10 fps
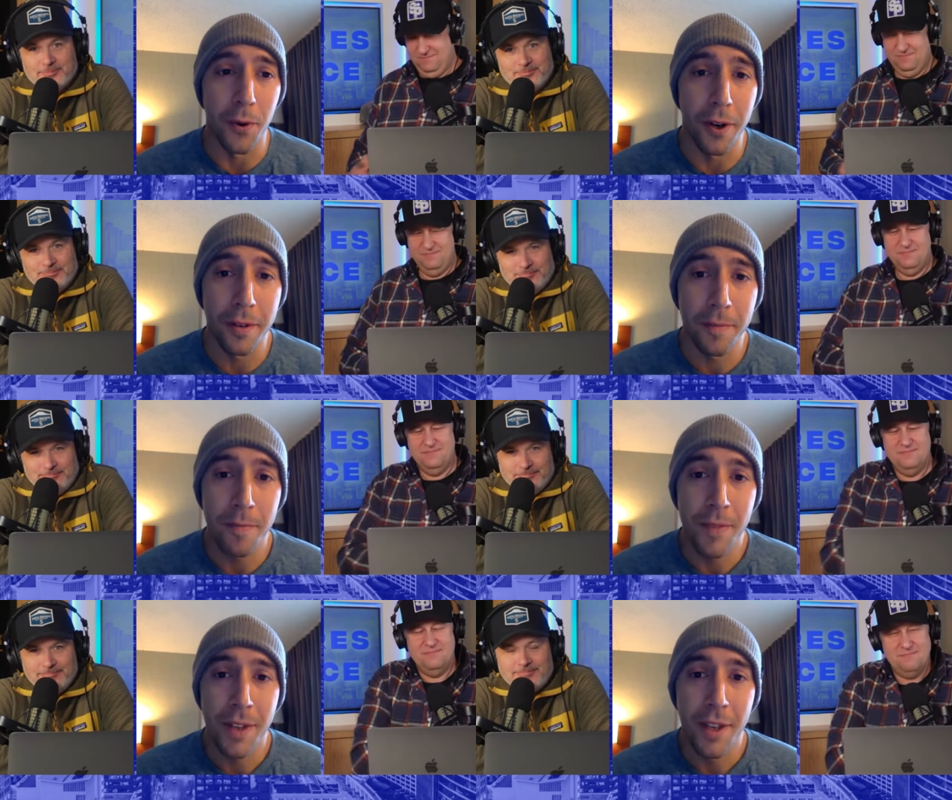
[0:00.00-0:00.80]
Speaker 1: for
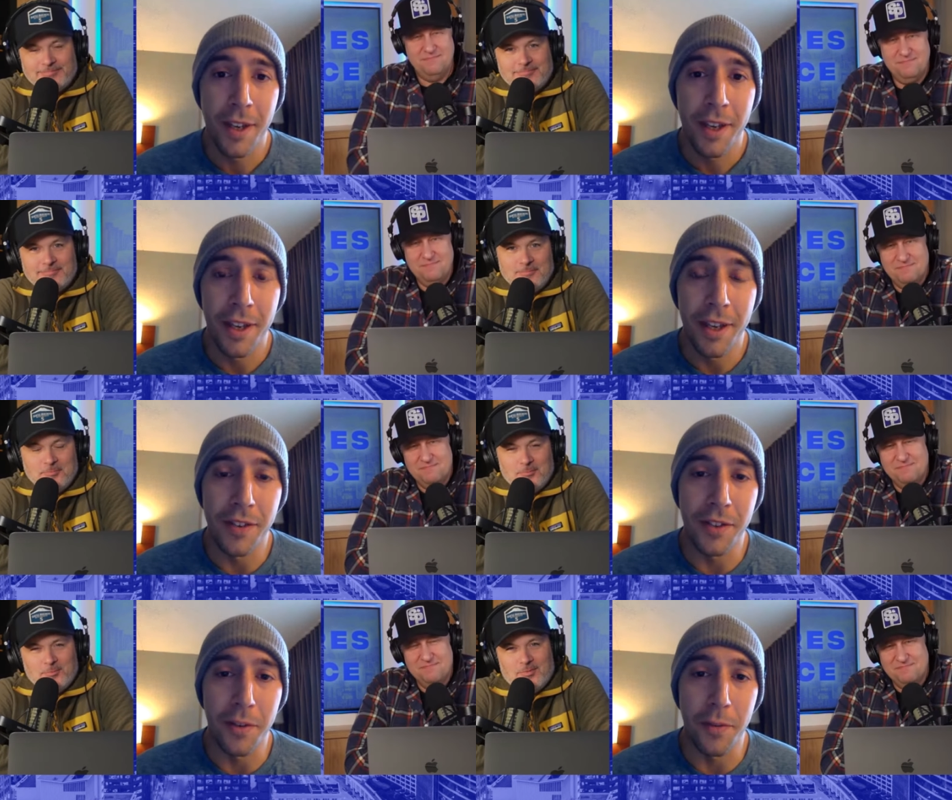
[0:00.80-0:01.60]

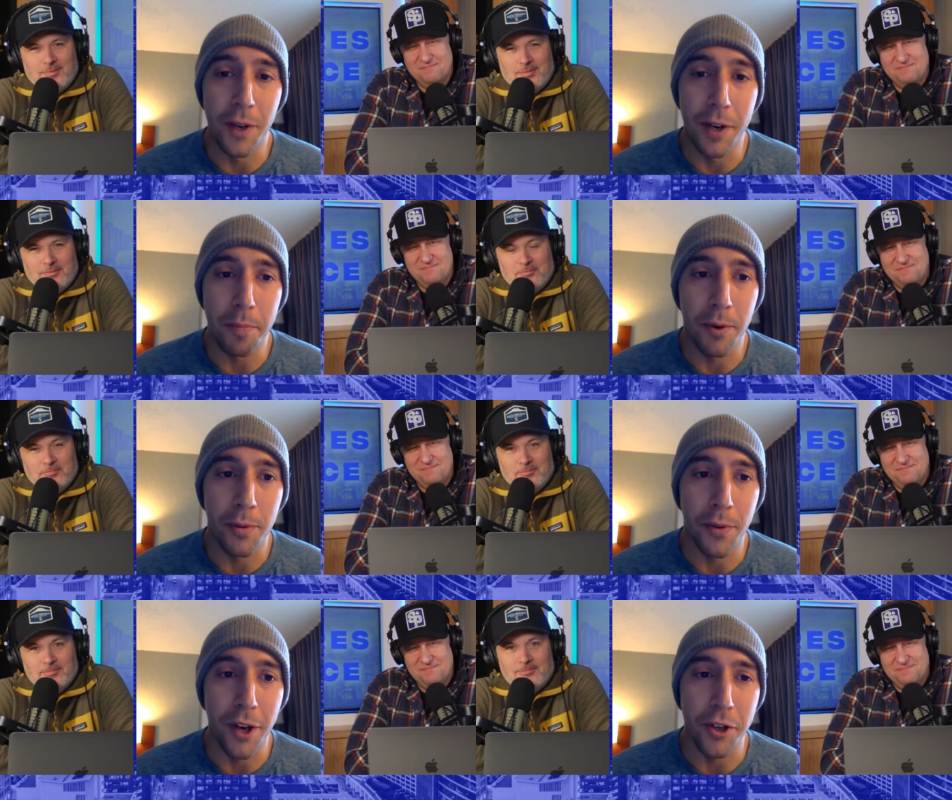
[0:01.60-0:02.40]
is in a very
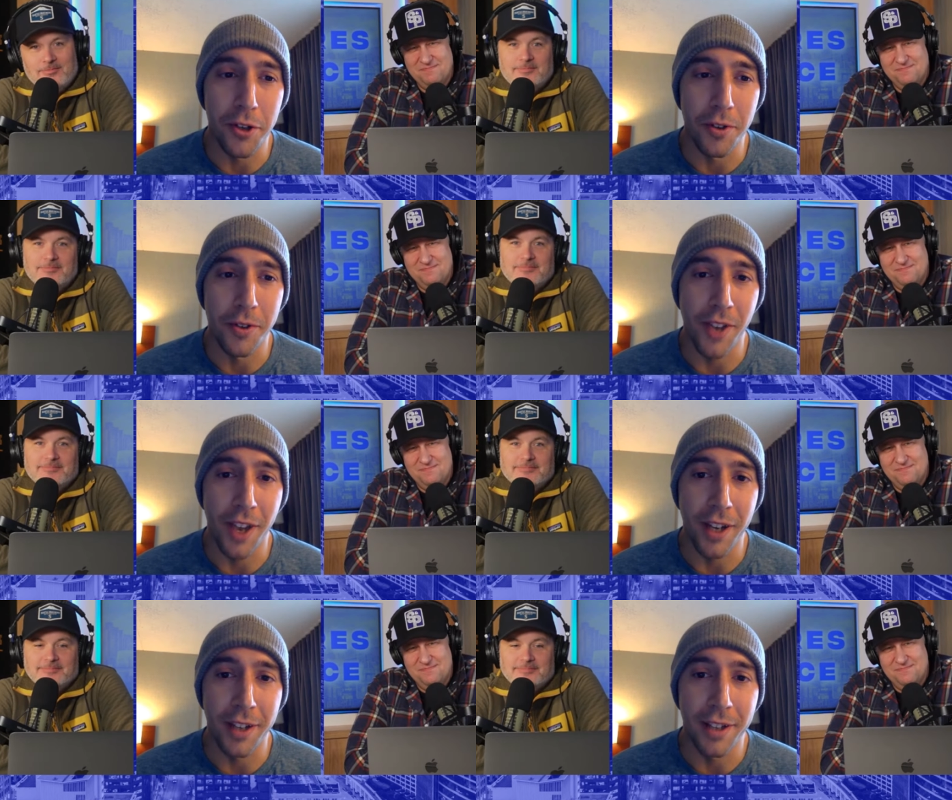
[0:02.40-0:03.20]
professional
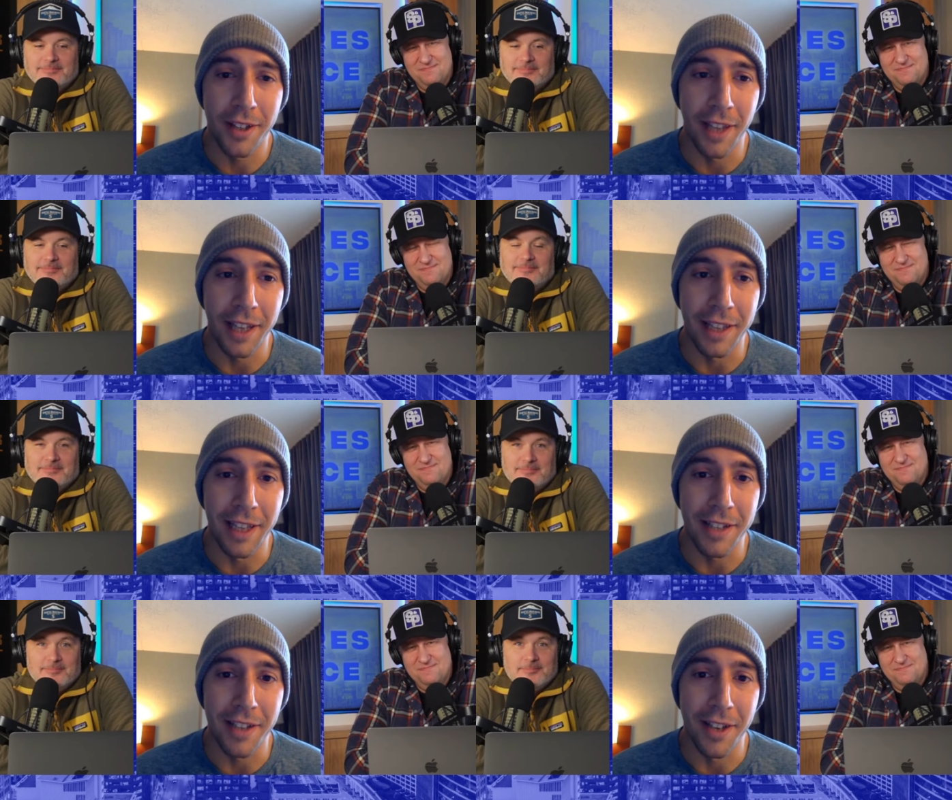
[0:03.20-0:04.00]
setting like
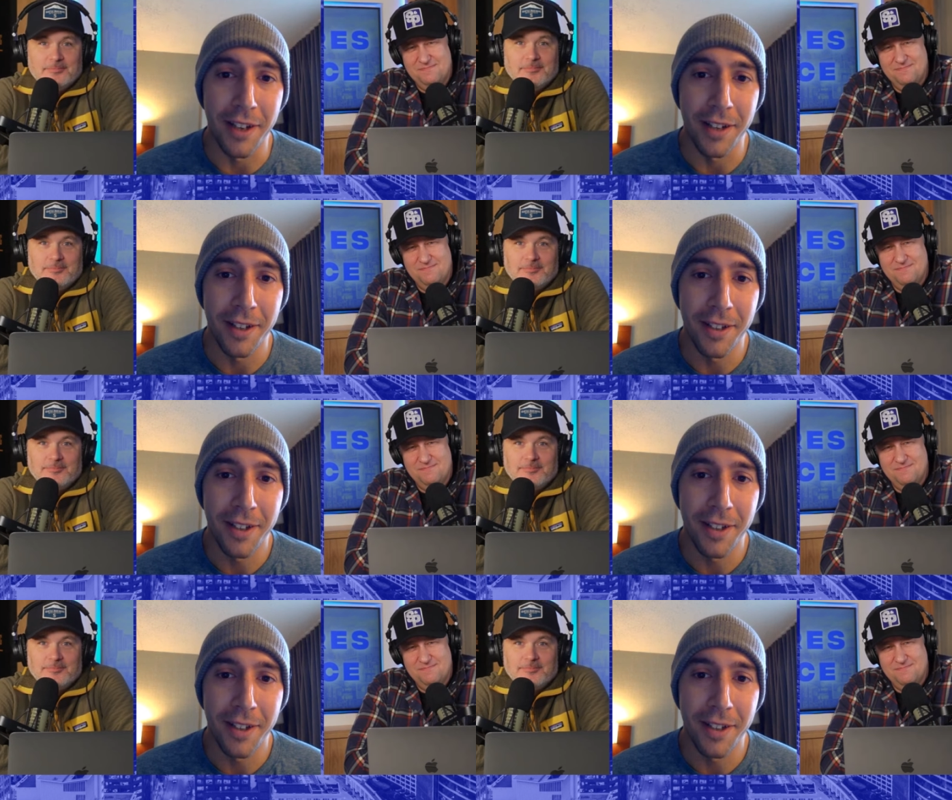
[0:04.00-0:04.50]
LinkedIn.